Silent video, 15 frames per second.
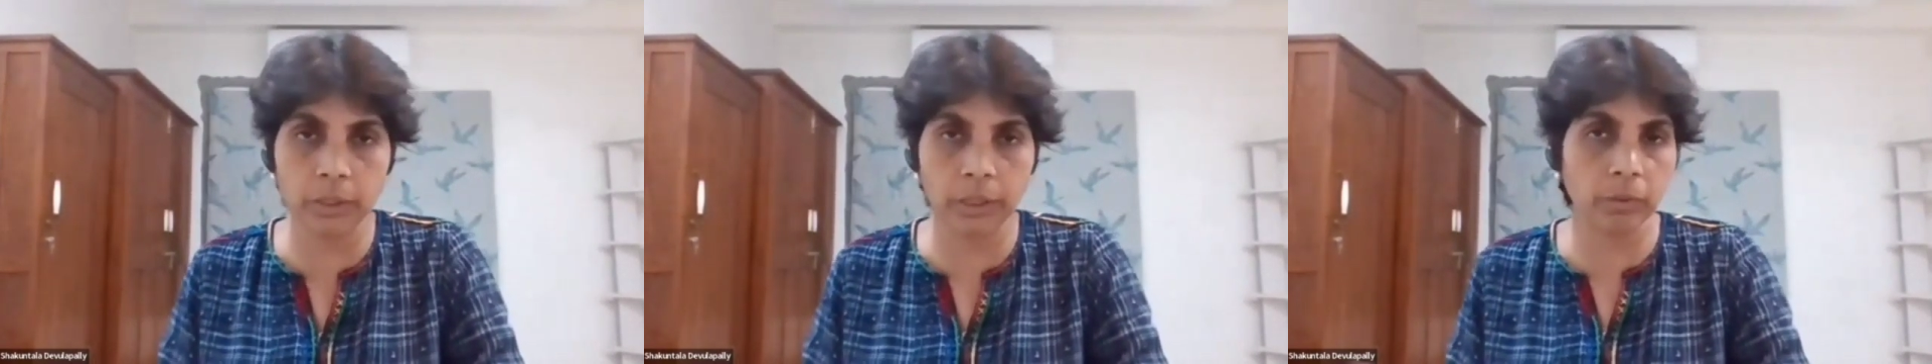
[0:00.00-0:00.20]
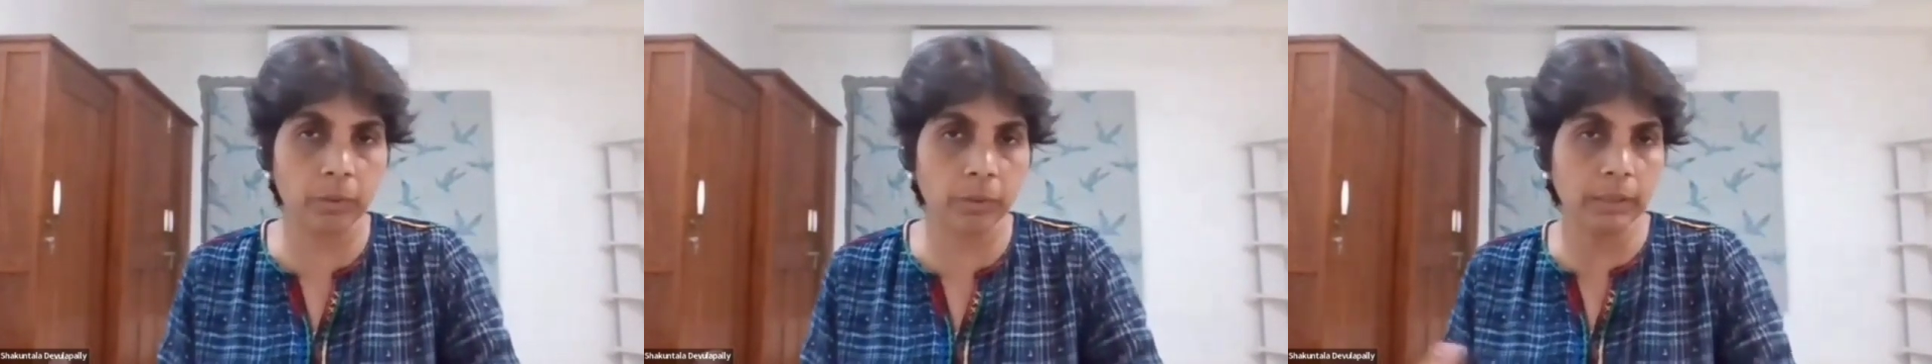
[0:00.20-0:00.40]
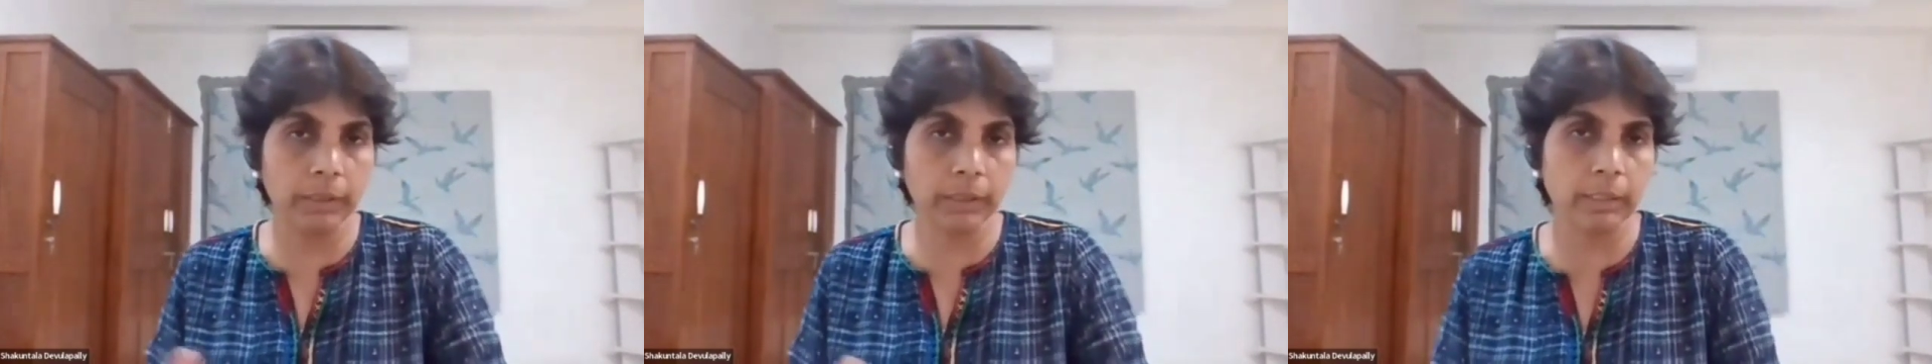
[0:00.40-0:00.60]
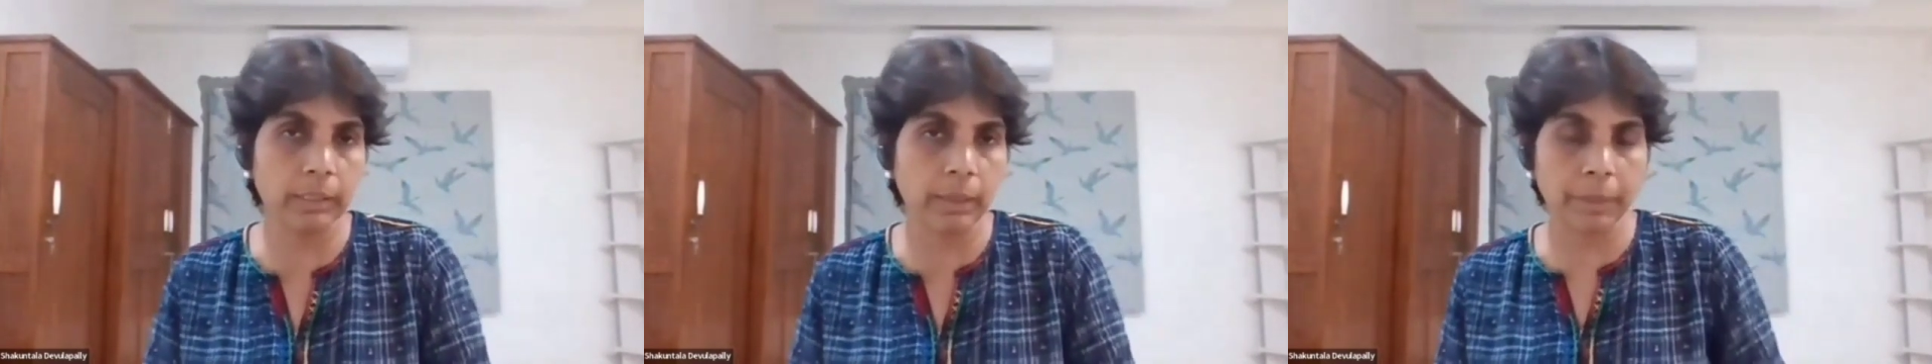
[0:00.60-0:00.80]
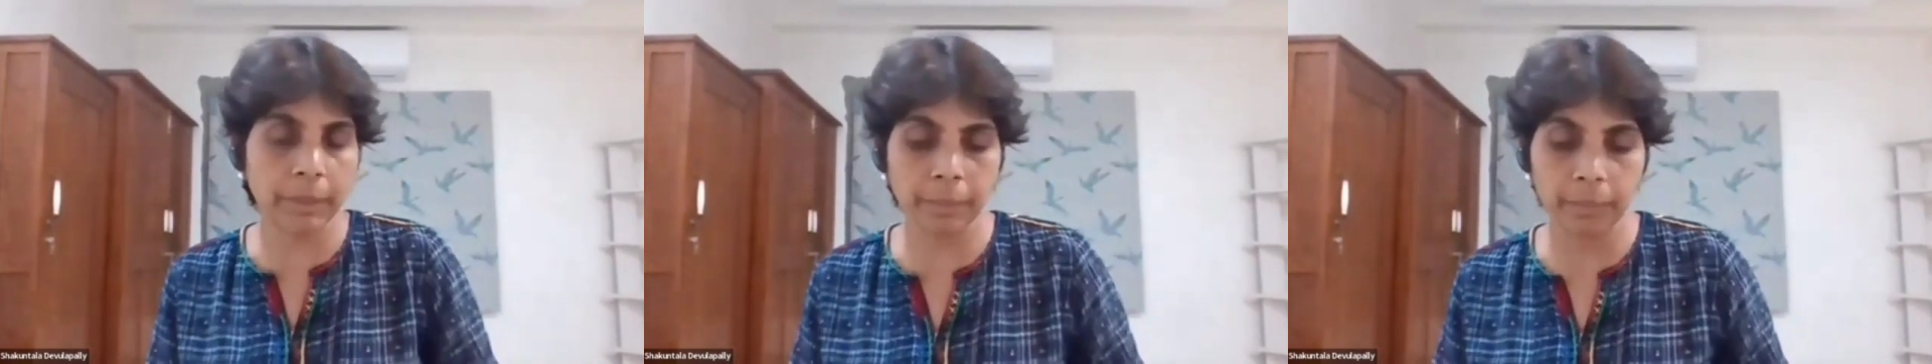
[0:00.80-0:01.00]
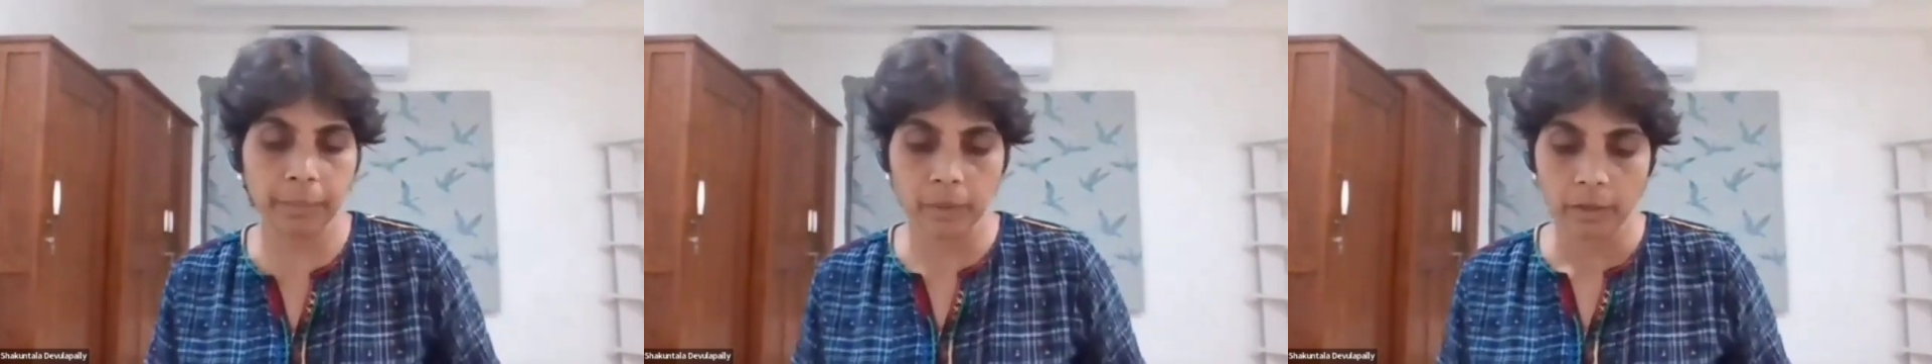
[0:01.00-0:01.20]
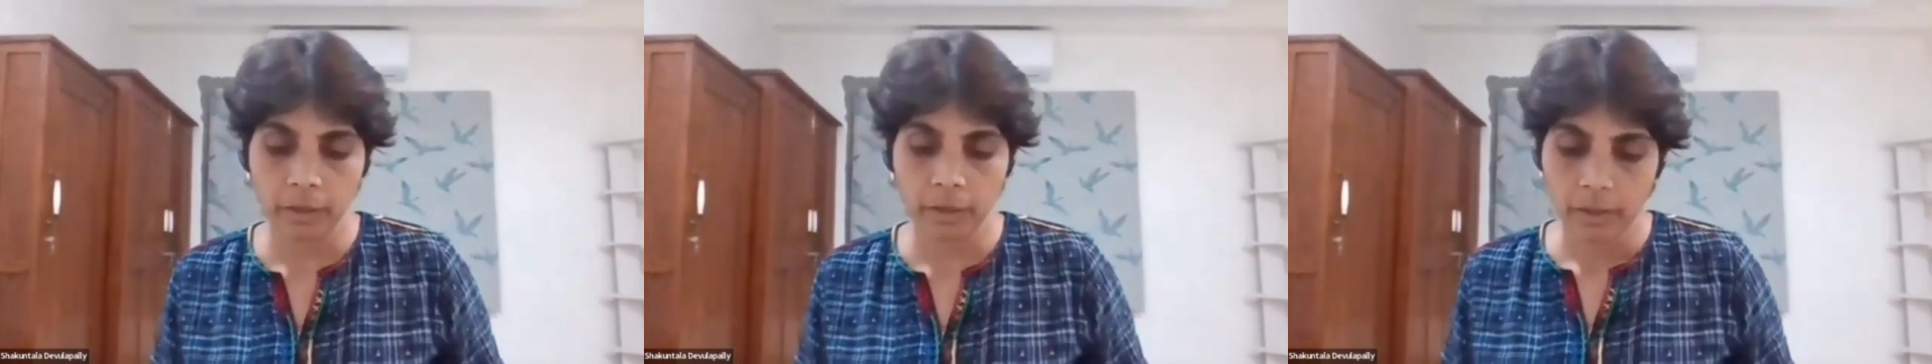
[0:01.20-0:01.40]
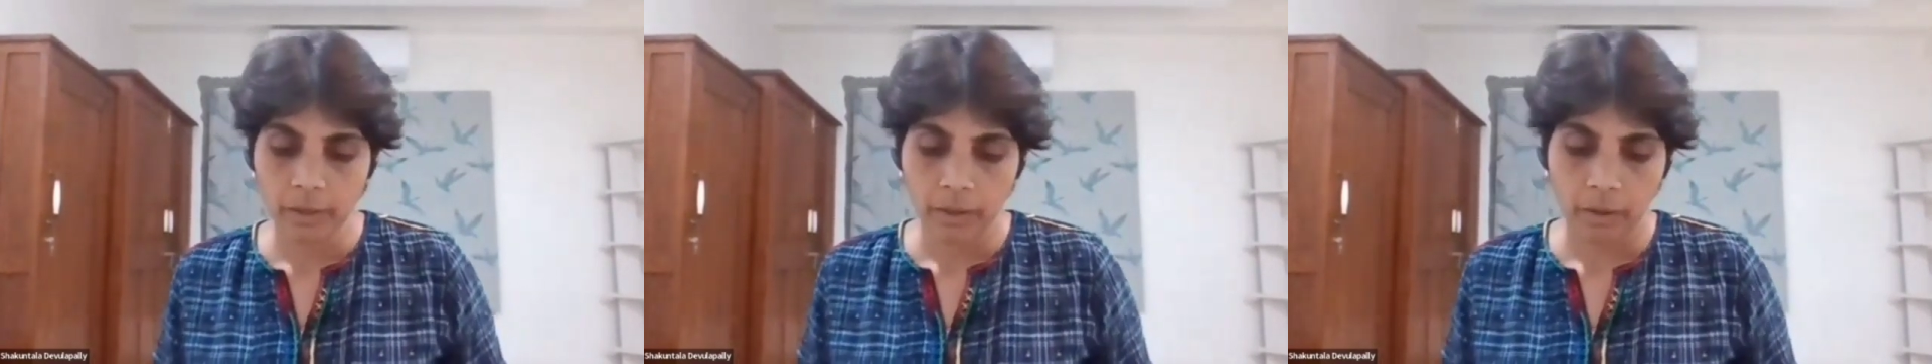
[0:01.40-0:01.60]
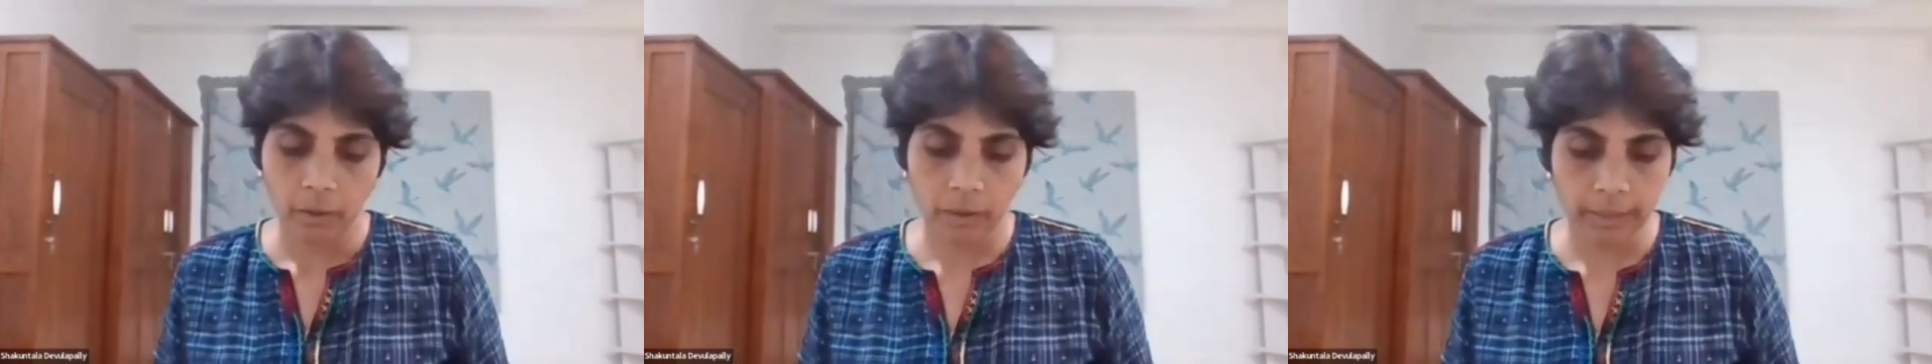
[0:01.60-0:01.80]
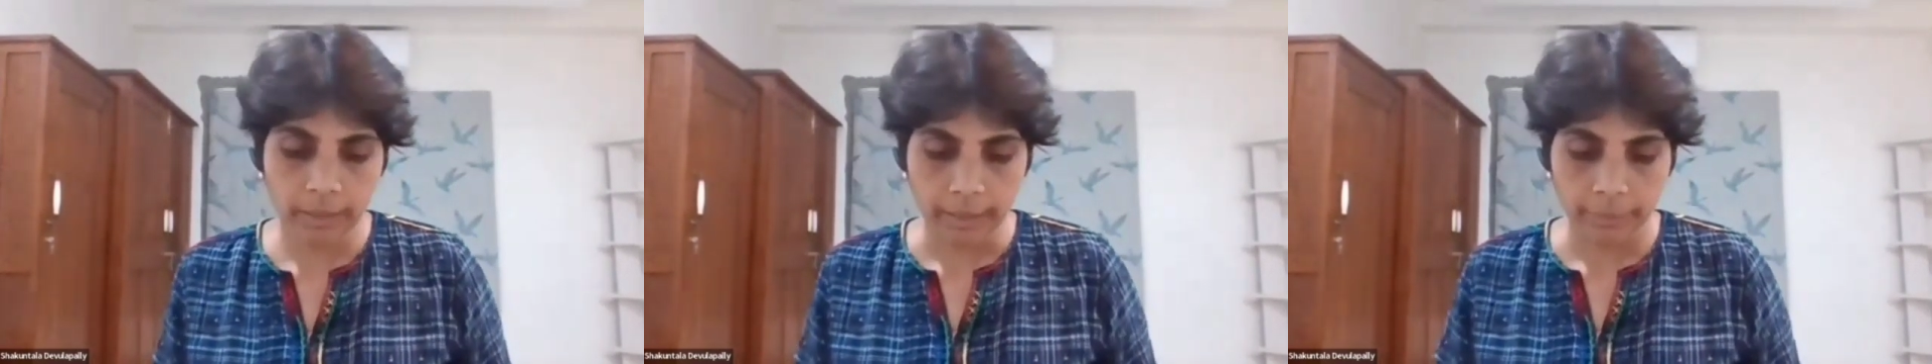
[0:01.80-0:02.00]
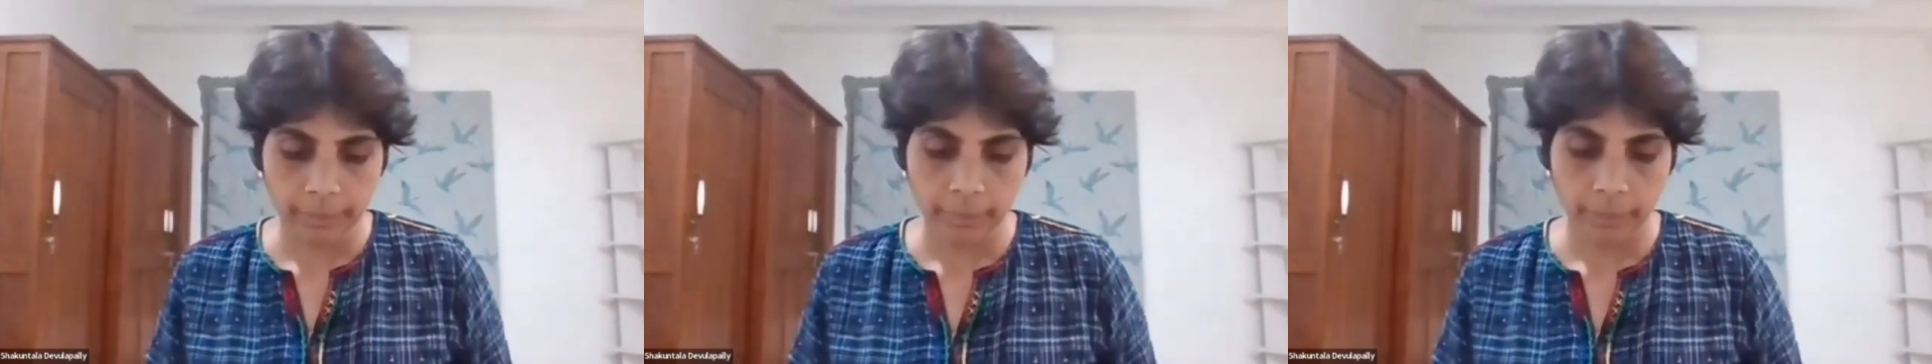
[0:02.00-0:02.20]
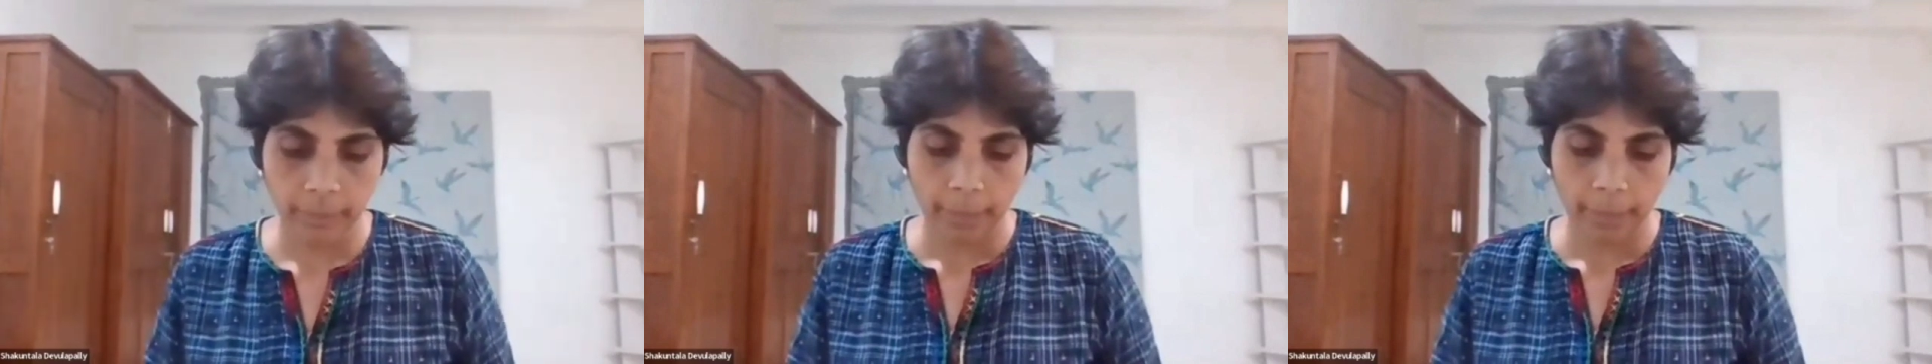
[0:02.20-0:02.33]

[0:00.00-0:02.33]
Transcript: and who else is coming, all that.